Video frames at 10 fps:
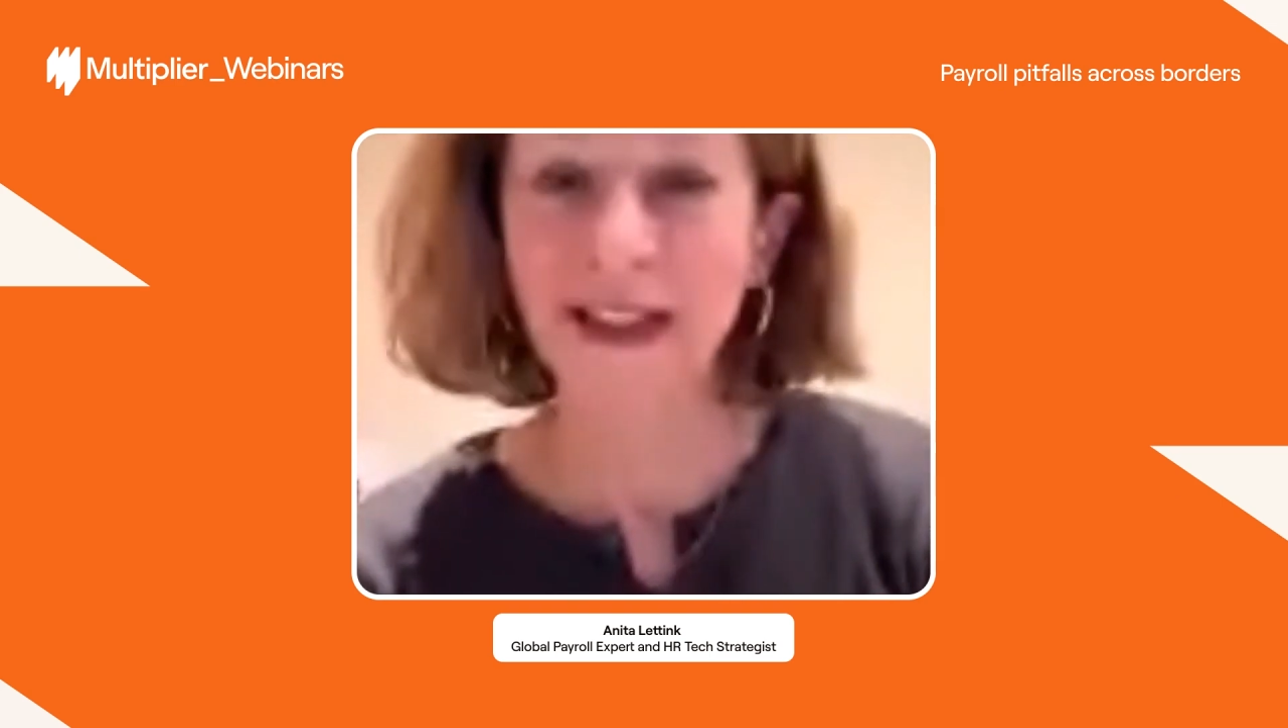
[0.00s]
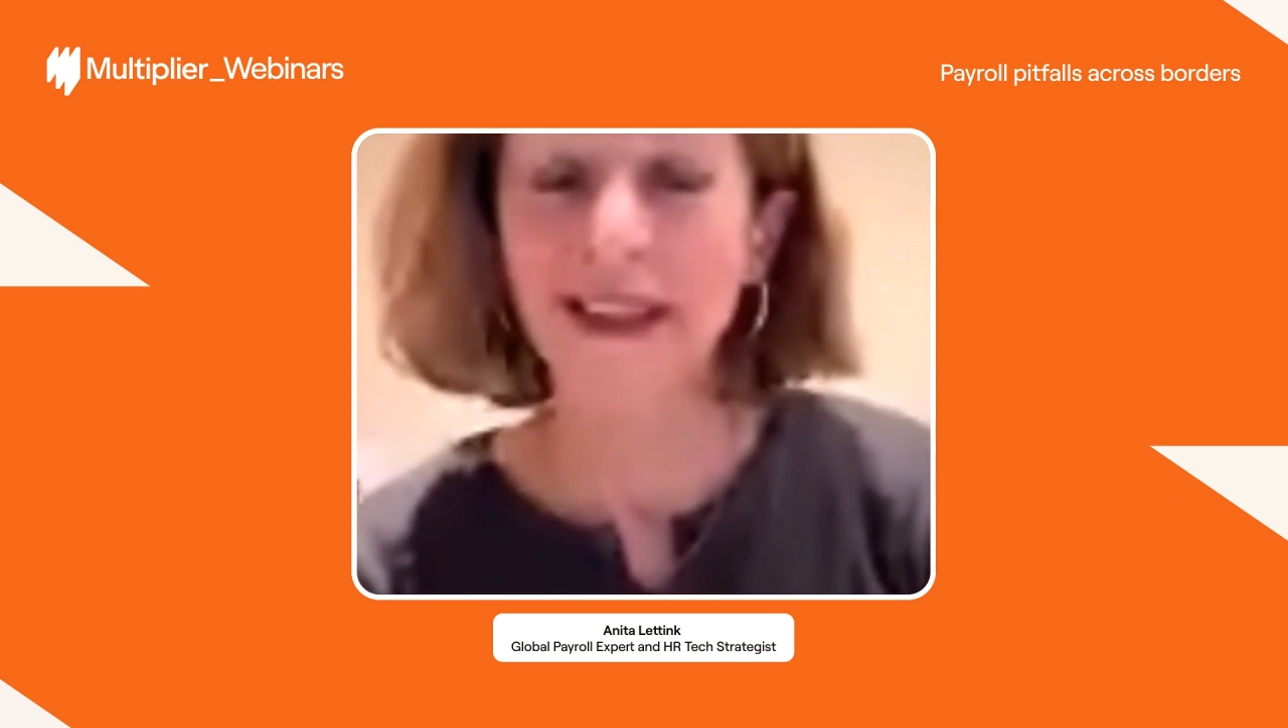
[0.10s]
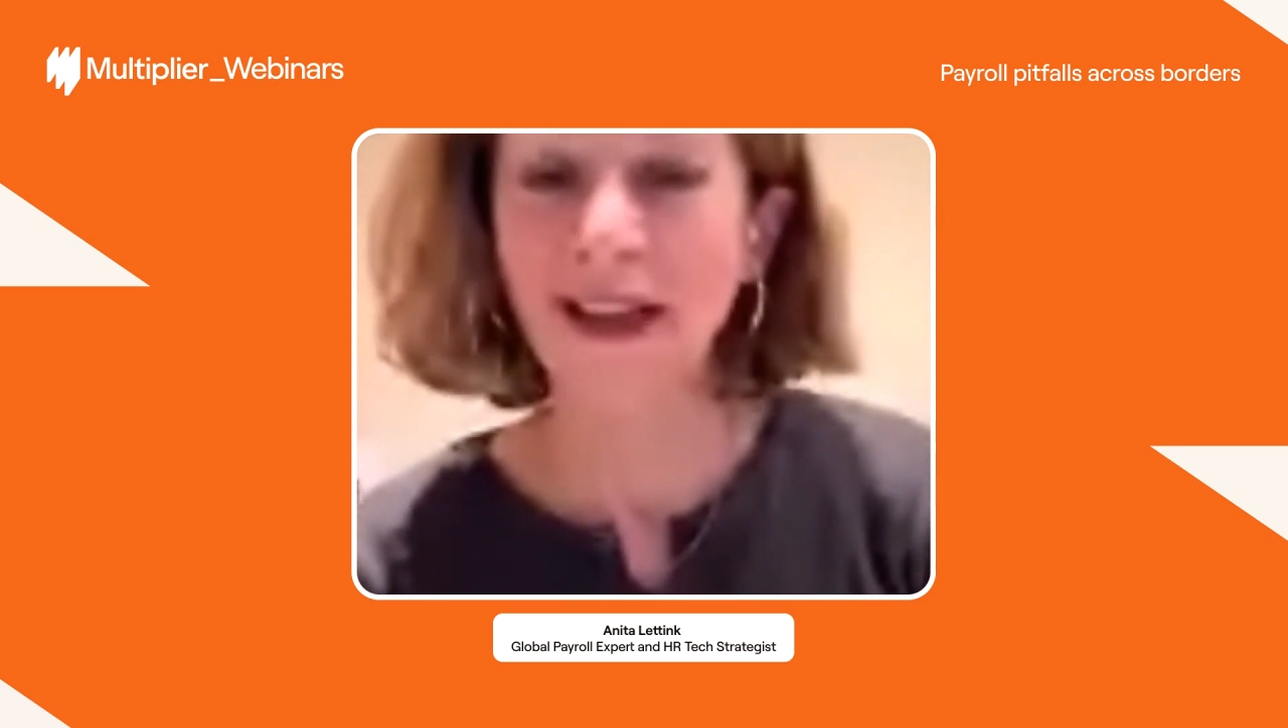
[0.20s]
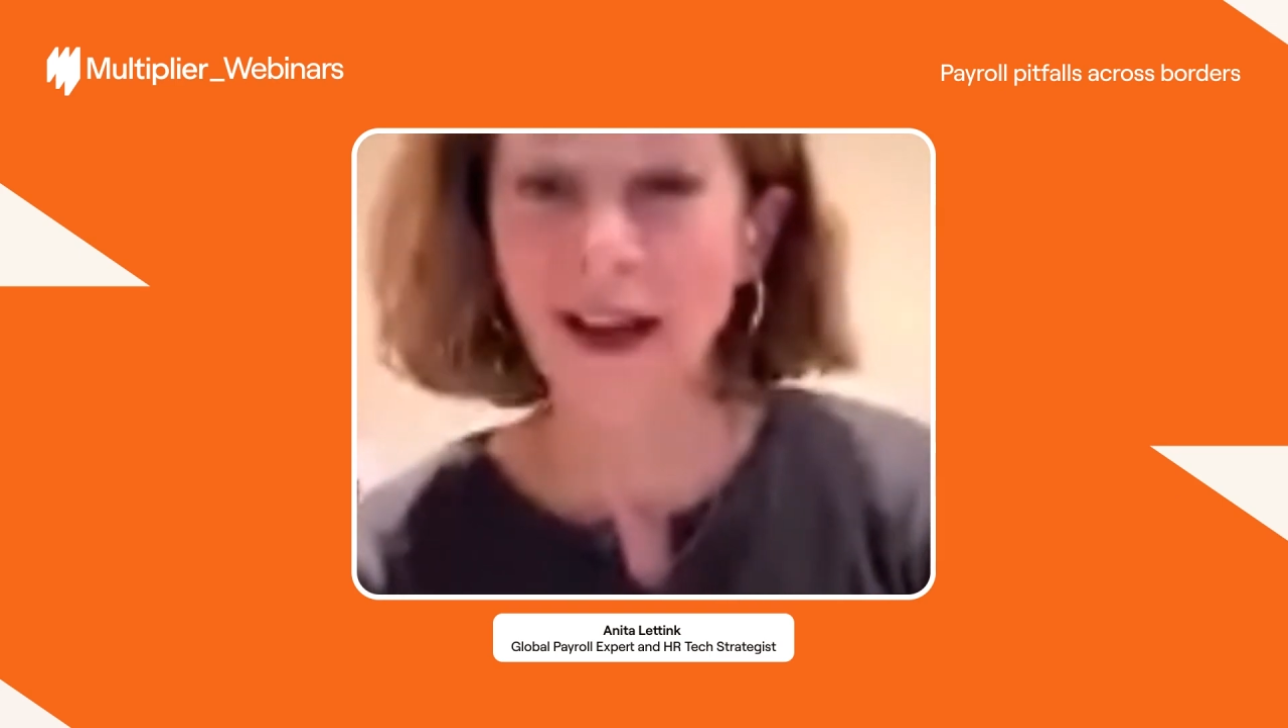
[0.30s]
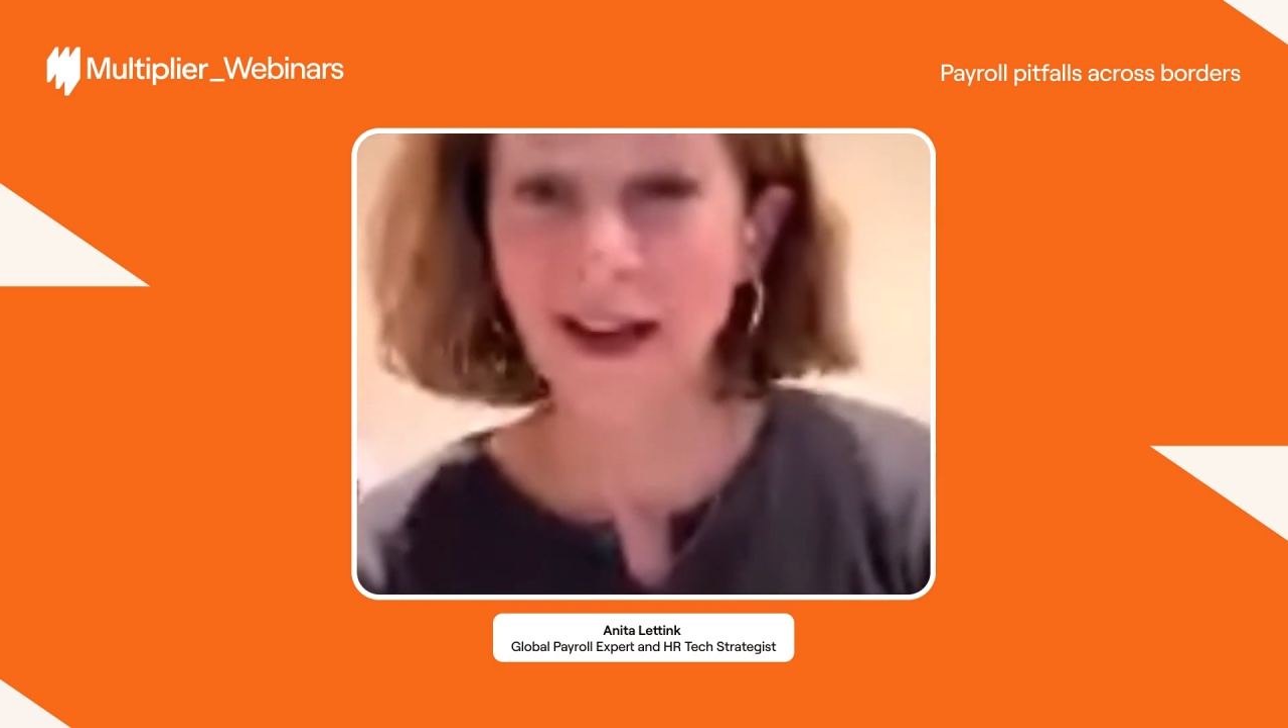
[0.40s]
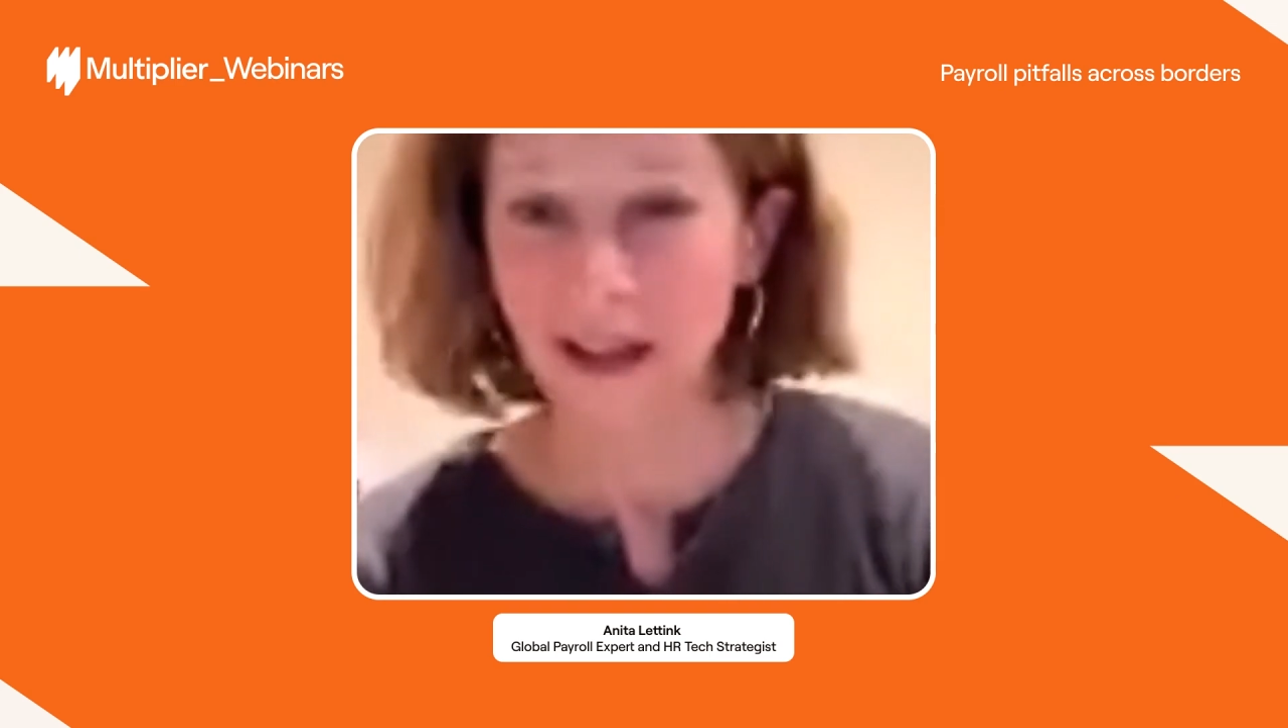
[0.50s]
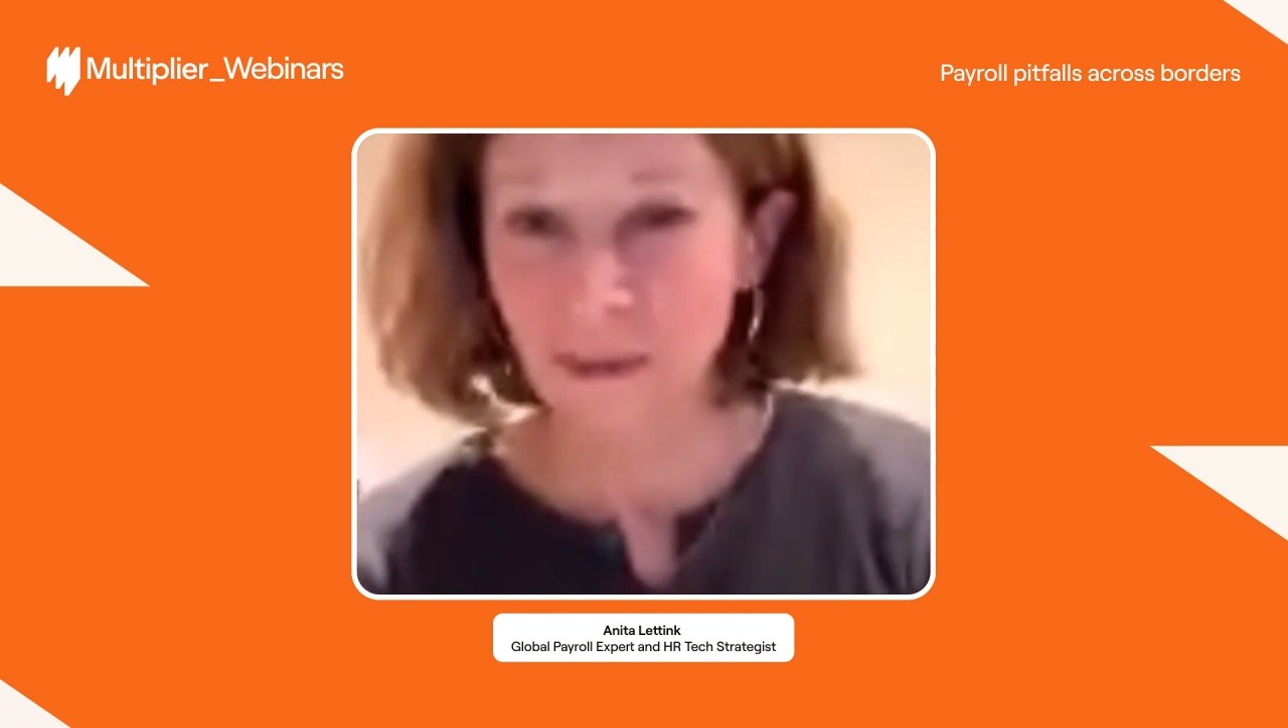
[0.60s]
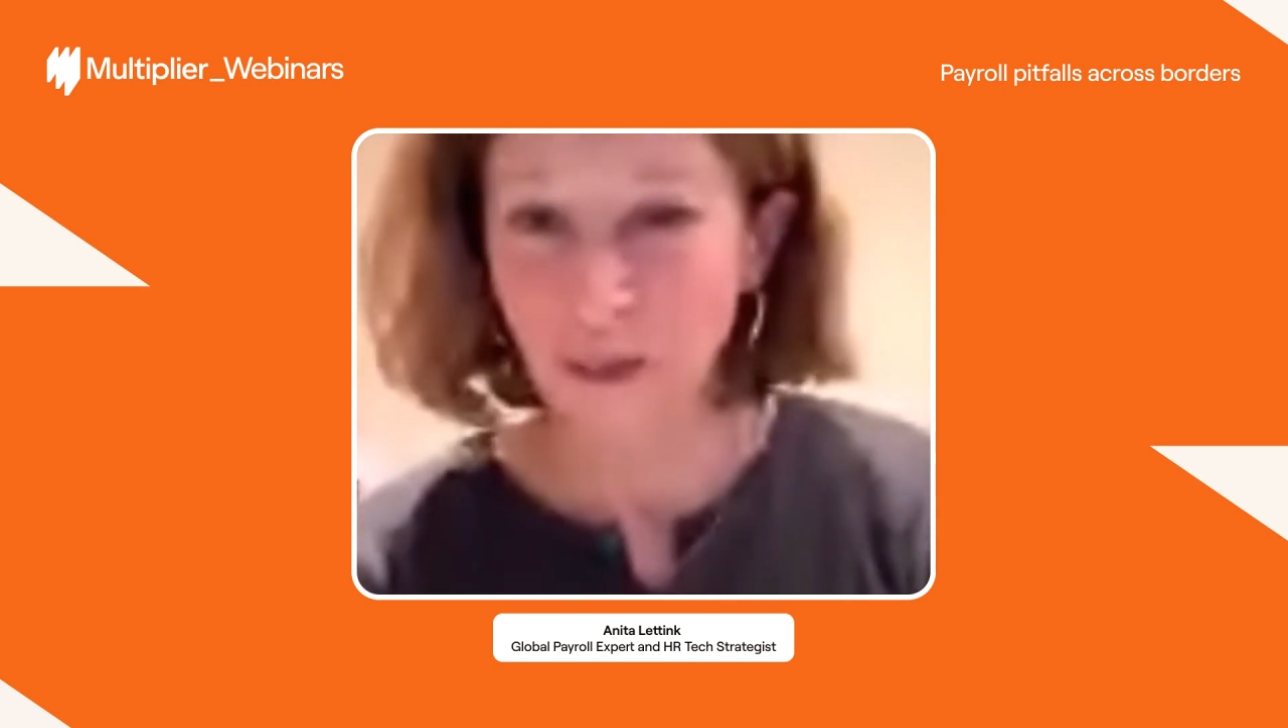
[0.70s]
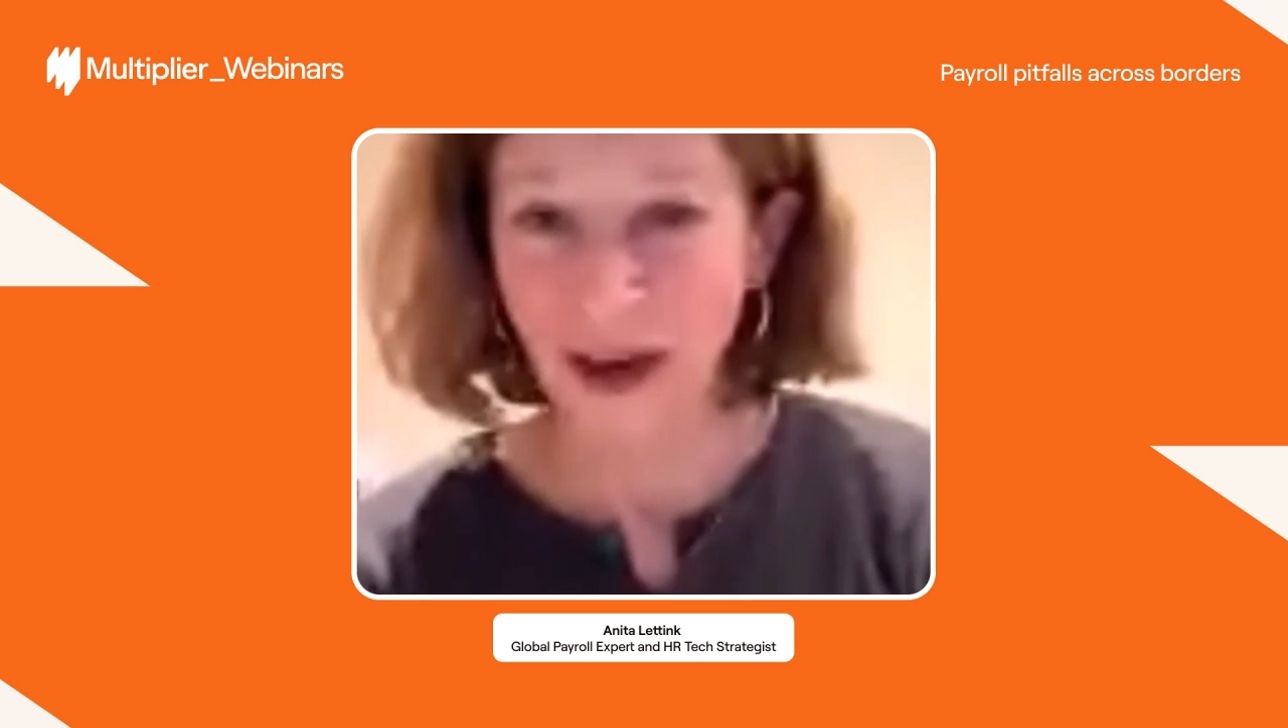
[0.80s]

company